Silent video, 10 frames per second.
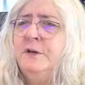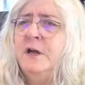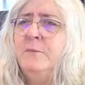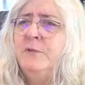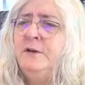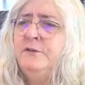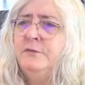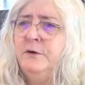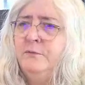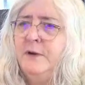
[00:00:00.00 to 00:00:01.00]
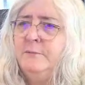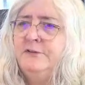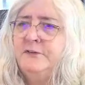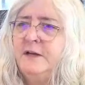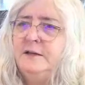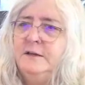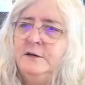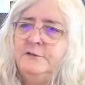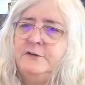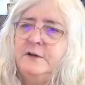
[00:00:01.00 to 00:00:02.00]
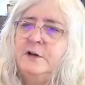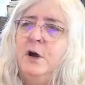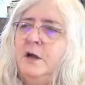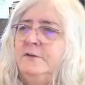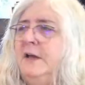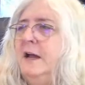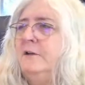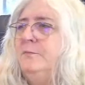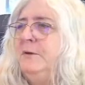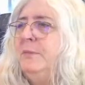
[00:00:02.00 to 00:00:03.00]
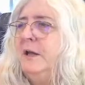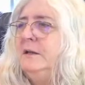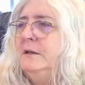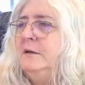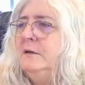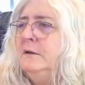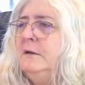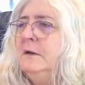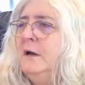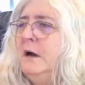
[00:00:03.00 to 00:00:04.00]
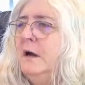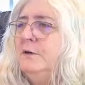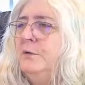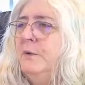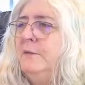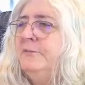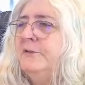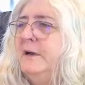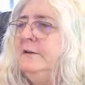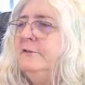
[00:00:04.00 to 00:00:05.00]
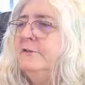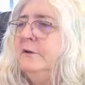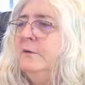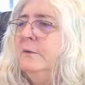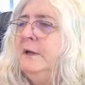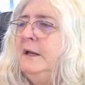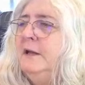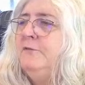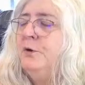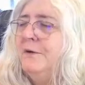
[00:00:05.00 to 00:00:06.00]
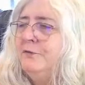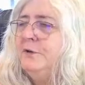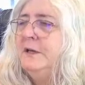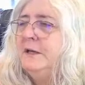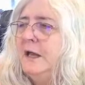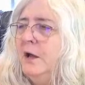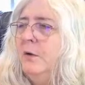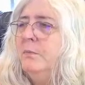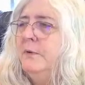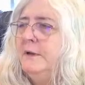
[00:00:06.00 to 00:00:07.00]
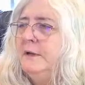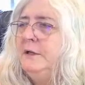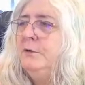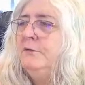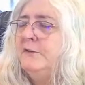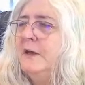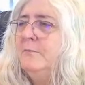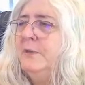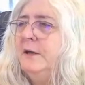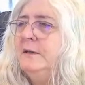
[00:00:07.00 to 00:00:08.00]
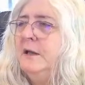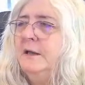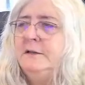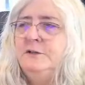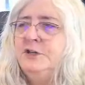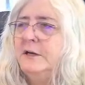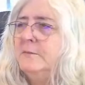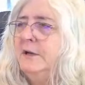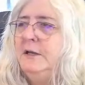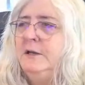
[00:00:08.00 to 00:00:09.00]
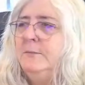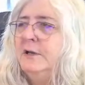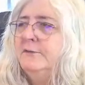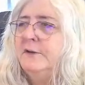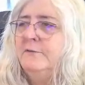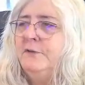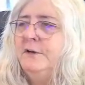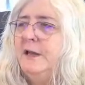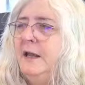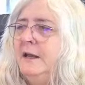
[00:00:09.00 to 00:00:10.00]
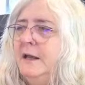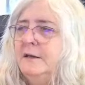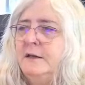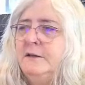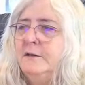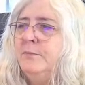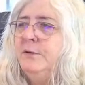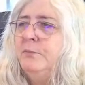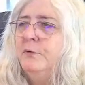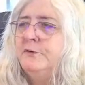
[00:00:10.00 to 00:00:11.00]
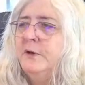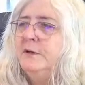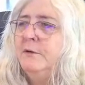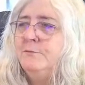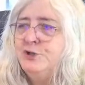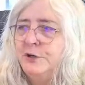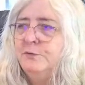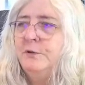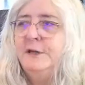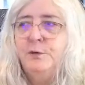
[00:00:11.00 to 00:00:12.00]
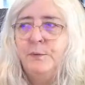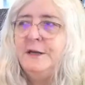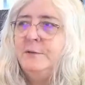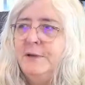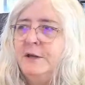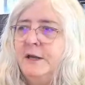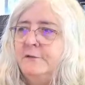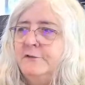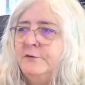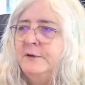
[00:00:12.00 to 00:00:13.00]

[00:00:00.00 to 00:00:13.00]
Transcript: right through our website, and there's a contact me button on our website. So if you ever need help, use that button. I check my emails every day, and I think people will tell you I'm generally great about answering.